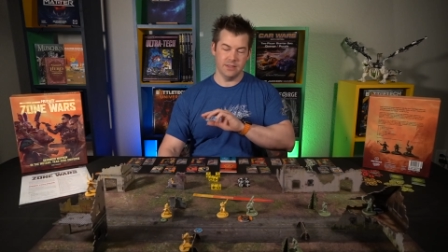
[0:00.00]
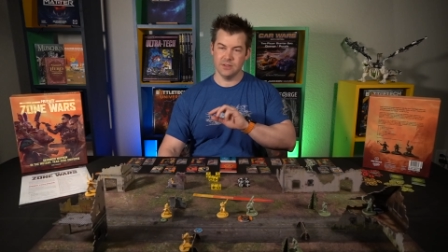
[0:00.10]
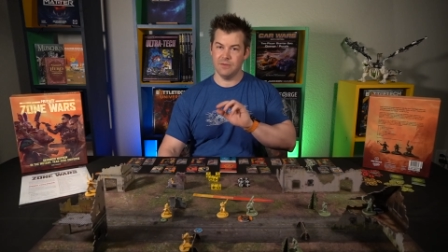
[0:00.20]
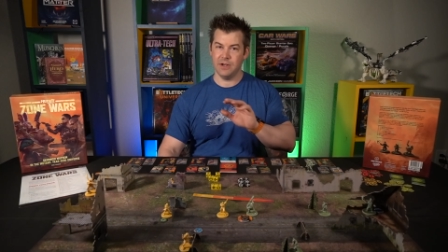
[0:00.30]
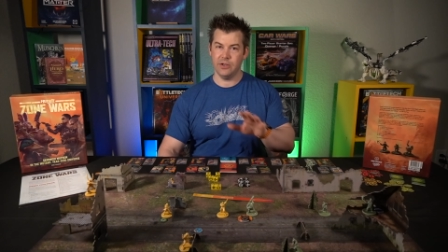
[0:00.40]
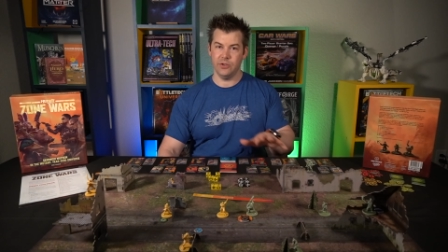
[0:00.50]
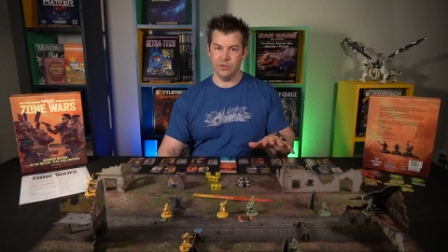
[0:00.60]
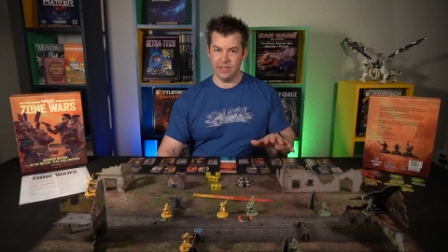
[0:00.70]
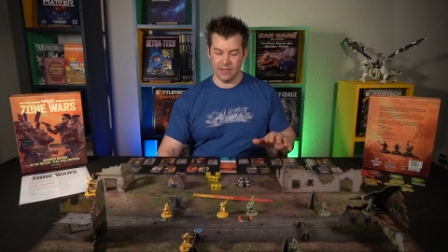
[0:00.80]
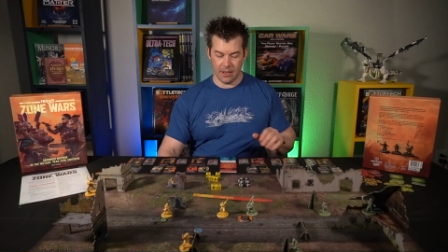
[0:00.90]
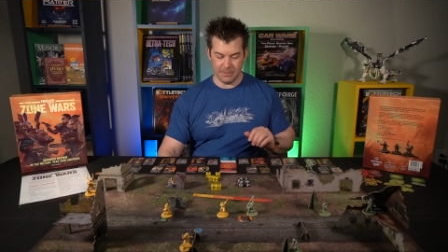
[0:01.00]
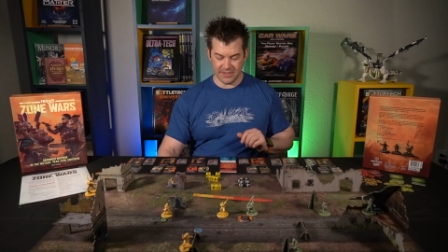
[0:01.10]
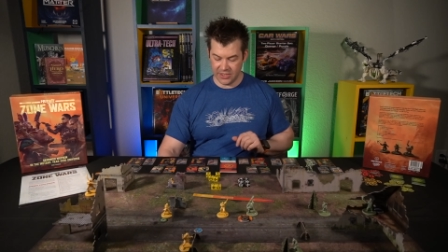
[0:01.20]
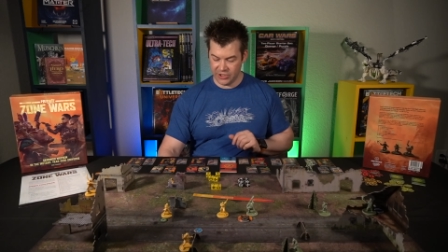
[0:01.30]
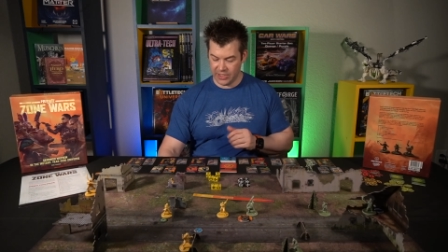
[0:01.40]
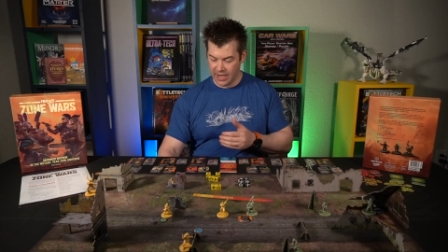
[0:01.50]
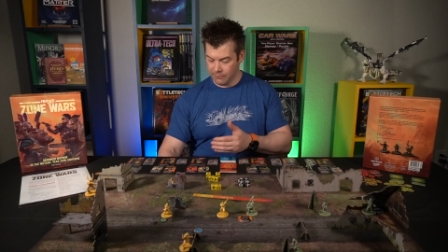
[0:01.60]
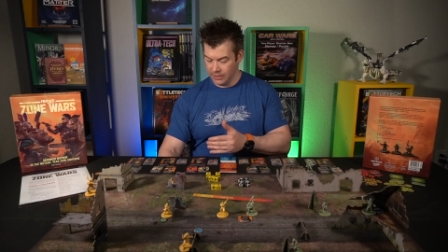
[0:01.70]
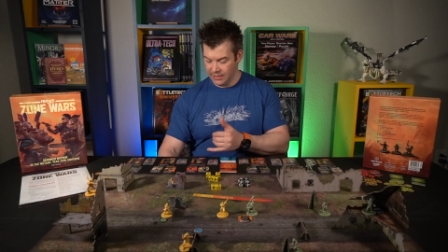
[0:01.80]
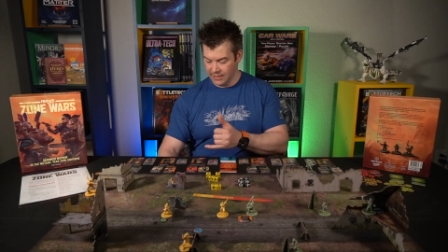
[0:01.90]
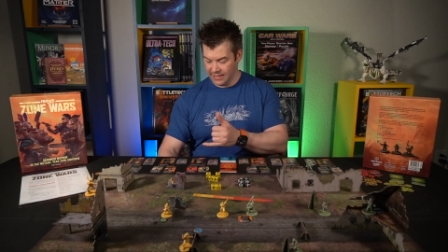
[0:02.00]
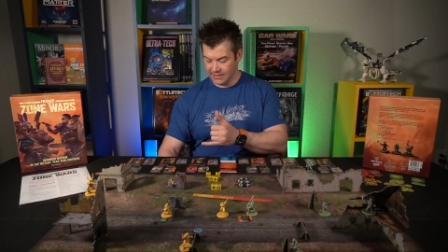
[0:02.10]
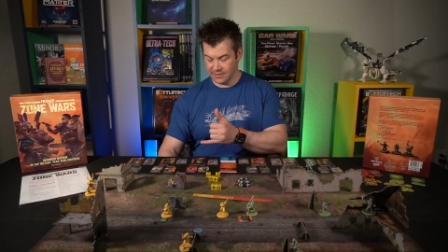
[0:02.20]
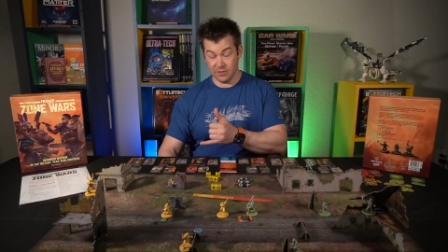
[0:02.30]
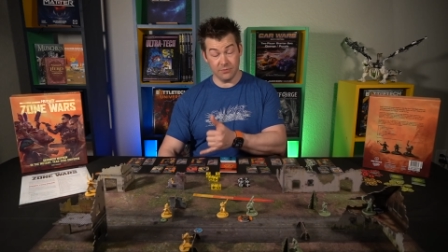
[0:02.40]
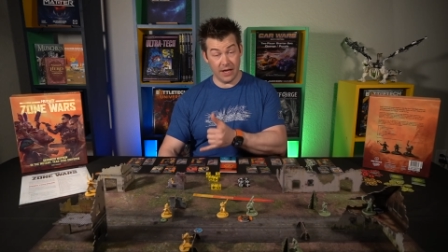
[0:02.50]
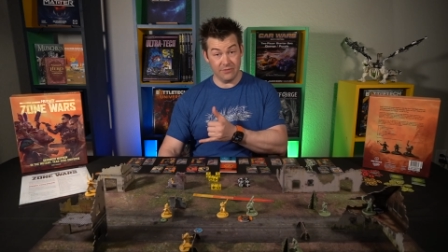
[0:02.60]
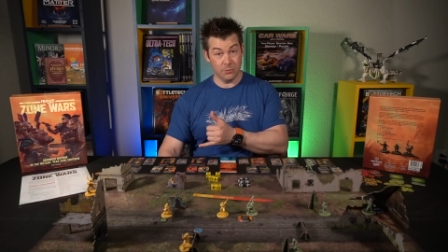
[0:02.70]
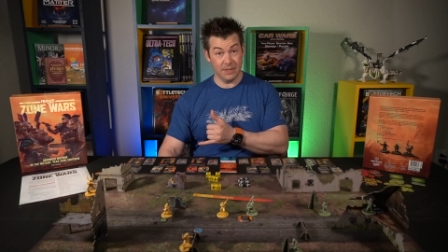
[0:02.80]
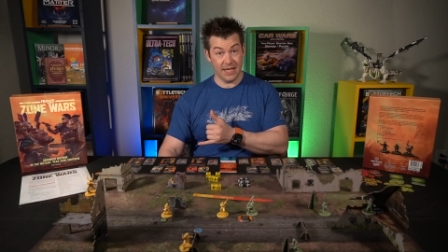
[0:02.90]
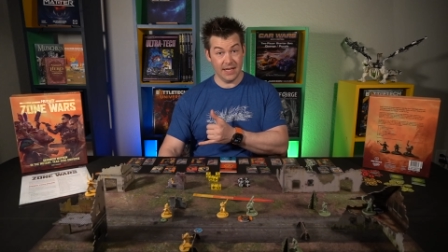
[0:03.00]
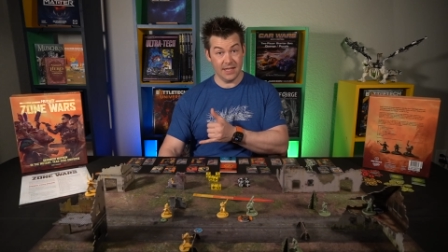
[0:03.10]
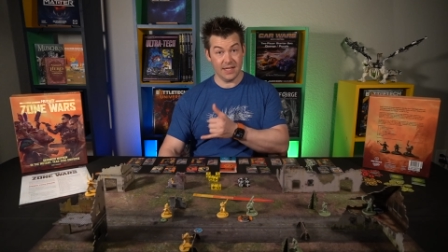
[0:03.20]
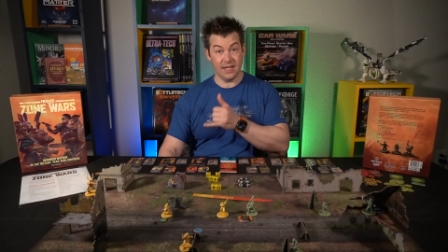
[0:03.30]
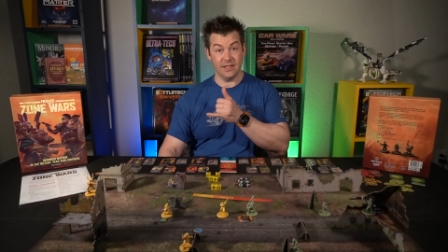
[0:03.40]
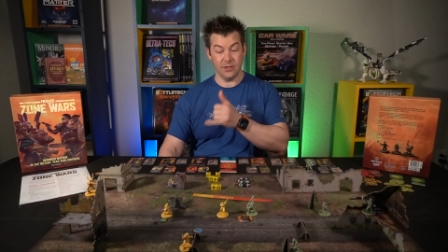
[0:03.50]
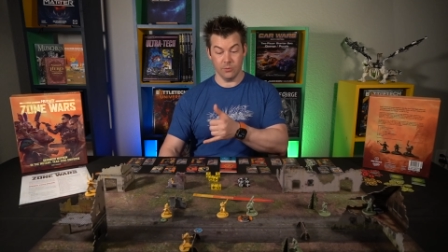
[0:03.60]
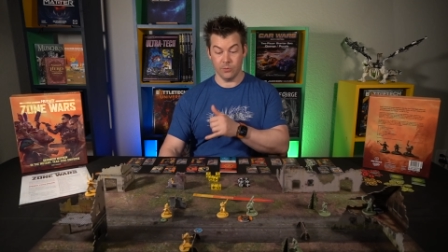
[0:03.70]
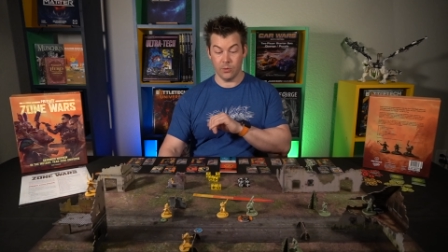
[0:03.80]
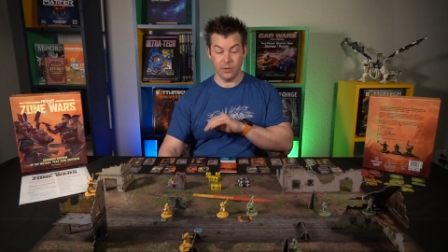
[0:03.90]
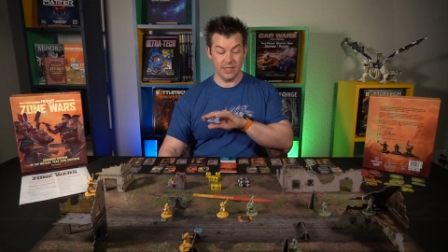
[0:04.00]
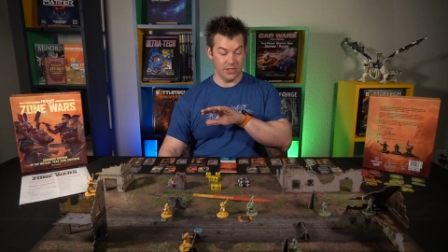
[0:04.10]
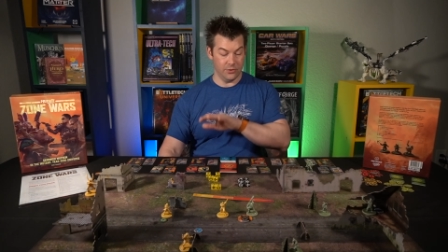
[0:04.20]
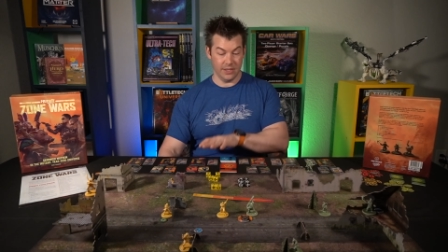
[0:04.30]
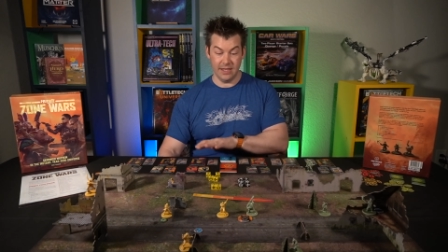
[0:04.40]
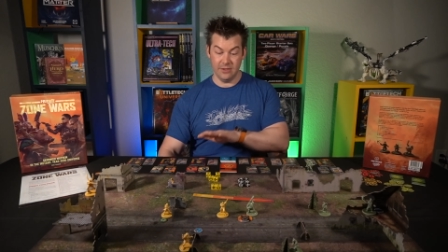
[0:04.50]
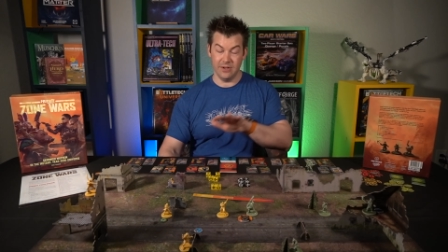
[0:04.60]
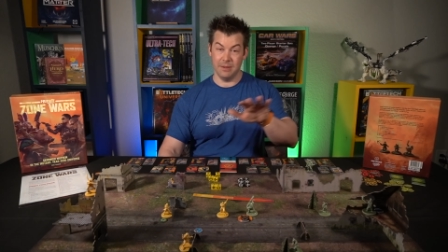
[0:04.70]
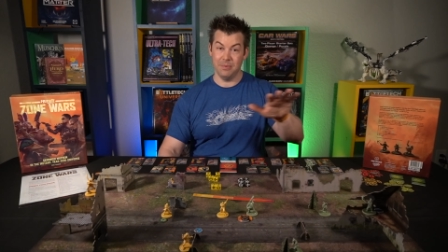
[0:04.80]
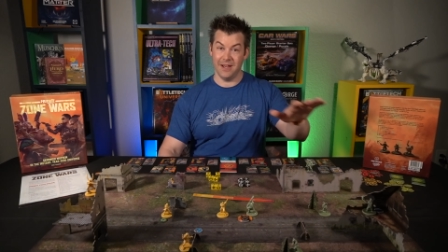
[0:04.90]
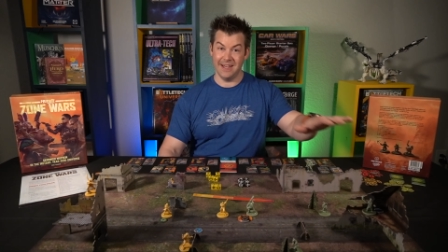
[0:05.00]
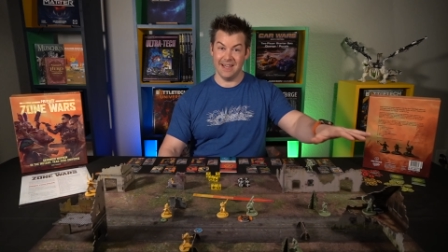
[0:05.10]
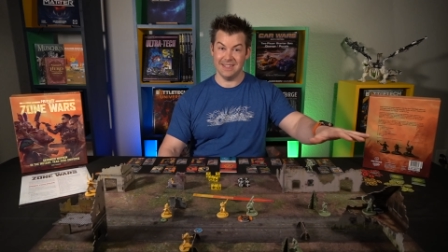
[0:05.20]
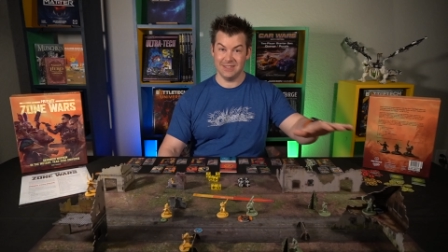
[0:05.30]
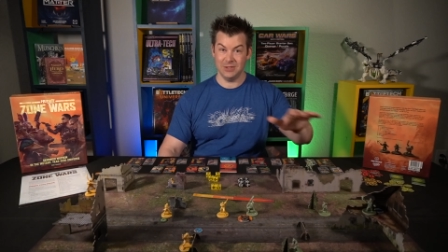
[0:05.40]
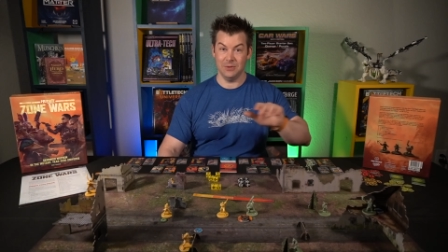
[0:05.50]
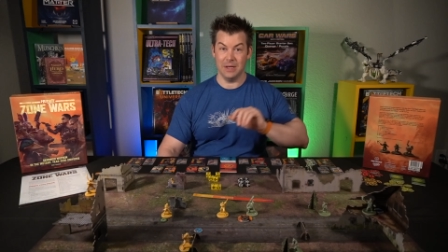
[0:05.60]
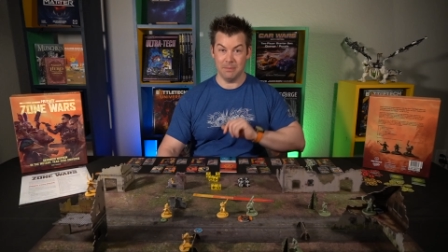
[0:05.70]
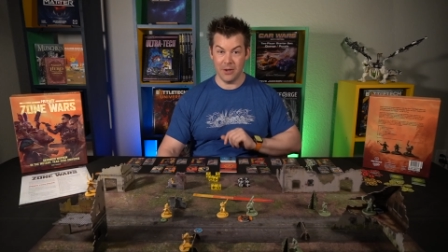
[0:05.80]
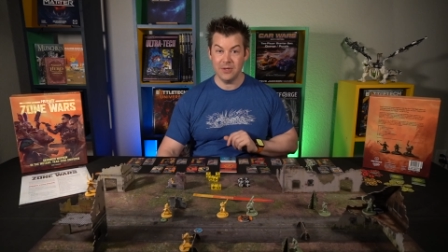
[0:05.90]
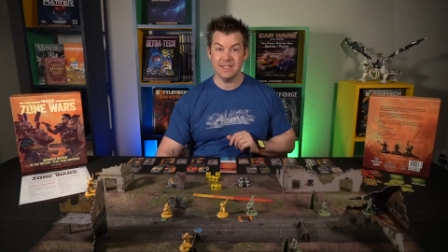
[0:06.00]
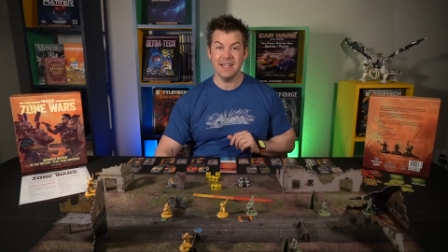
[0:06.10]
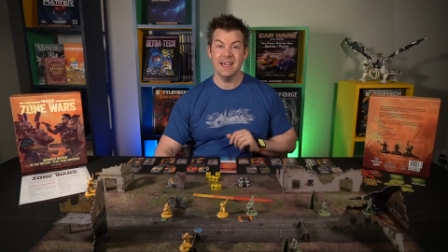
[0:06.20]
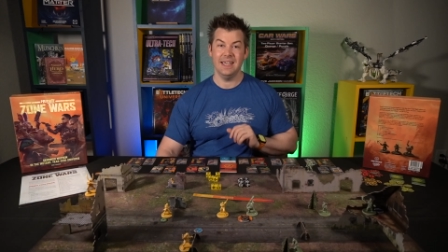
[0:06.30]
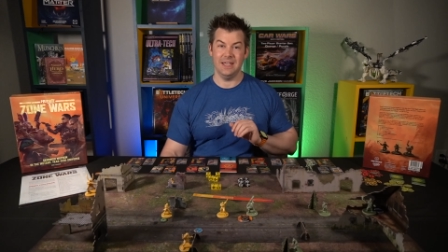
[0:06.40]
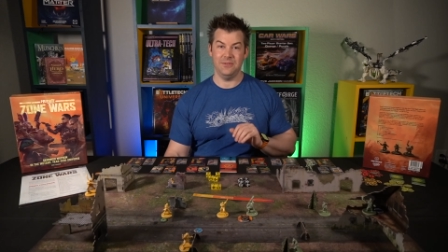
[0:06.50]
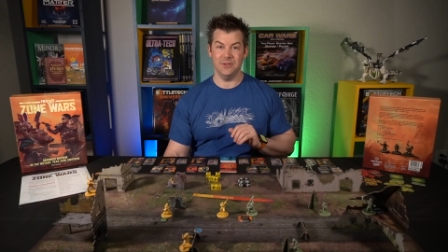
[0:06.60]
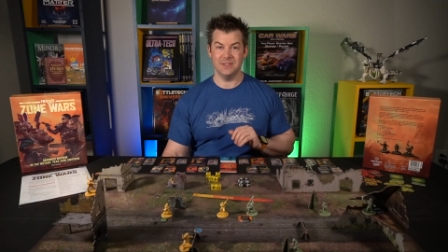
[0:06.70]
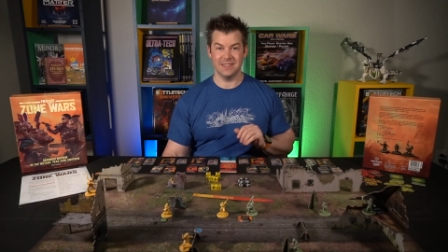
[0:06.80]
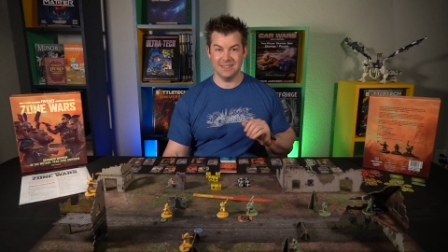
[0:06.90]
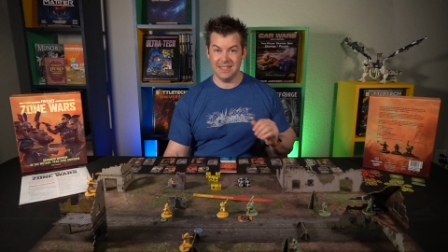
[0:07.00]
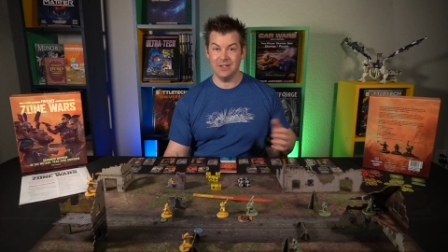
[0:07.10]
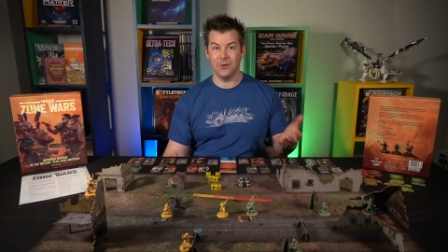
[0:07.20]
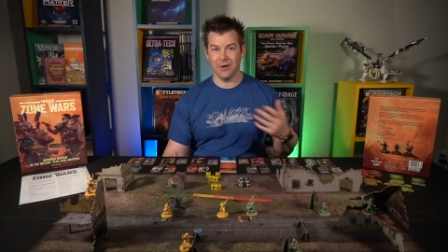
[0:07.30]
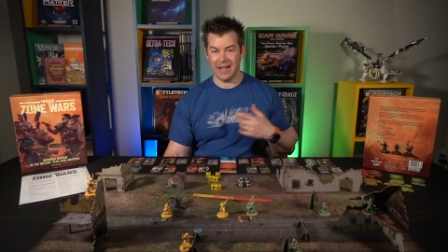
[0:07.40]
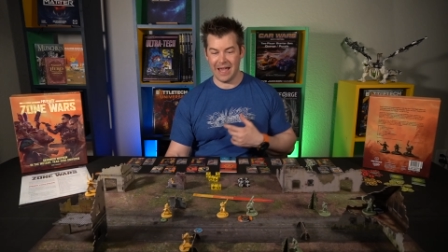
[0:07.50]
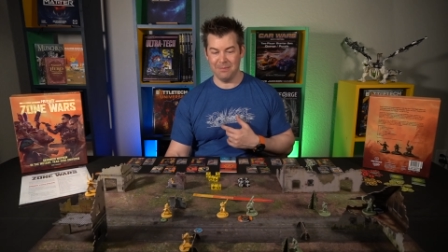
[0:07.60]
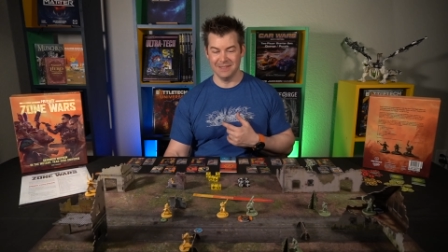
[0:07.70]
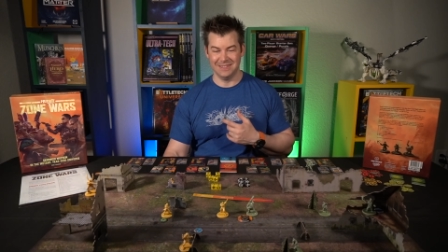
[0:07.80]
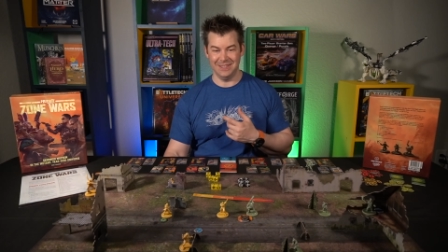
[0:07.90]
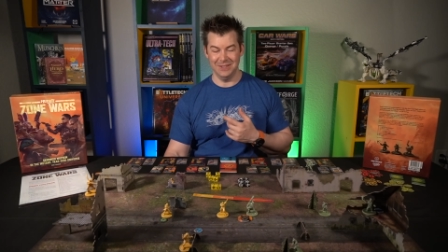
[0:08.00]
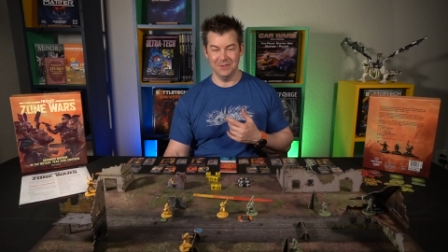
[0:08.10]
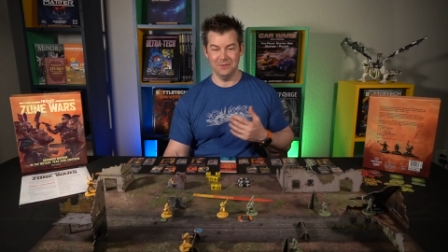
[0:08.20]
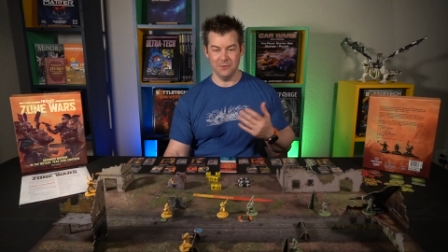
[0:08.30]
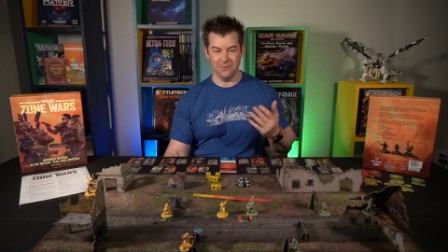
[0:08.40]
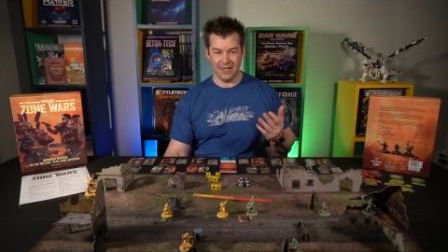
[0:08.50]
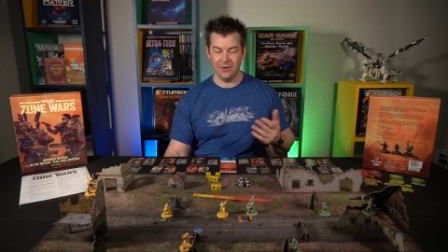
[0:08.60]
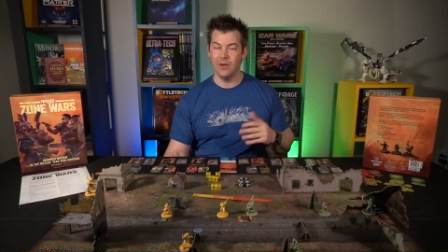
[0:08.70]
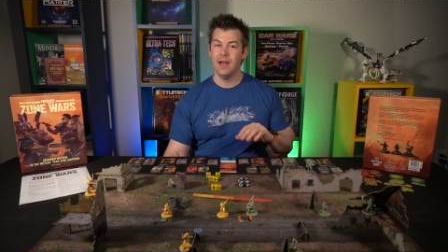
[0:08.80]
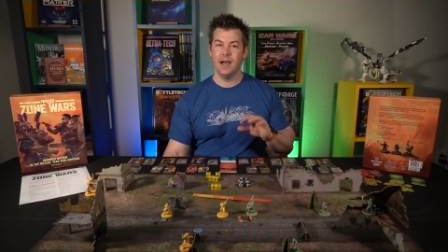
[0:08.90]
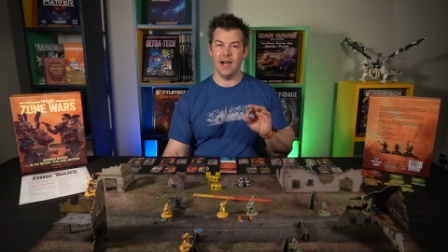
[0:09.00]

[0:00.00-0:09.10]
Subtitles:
there's a very unique composition. I really like the survival mechanic and that you're rolling and you can apply that to an opponent if you succeed, or it happens to you if you fail.